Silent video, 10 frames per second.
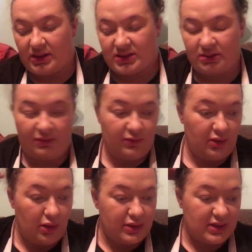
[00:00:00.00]
So before
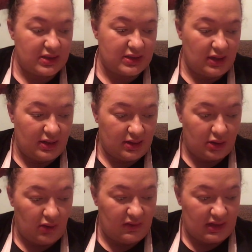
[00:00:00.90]
all this
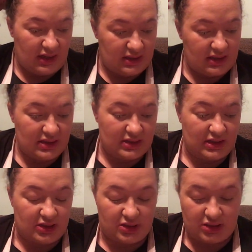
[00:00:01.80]
COVID-19
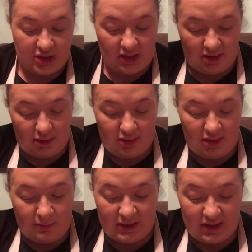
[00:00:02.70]
shit starts
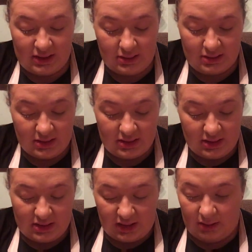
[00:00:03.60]
up again,
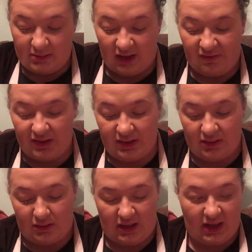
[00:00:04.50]
I'm definitely
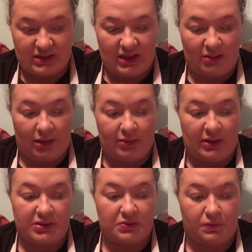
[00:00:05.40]
going to have to get my
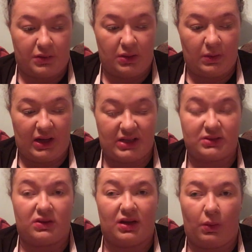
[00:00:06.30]
brows re-waxed
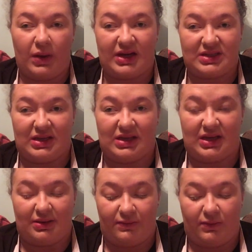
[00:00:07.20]
or get a waxing
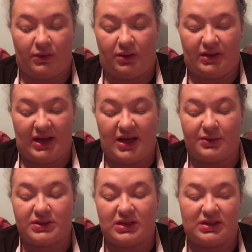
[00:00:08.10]
kit for the
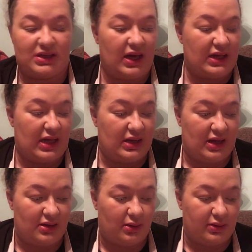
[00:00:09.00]
house, because I can't
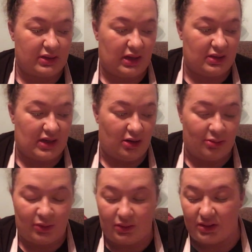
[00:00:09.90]
handle looking
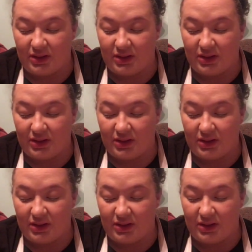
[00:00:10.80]
terrible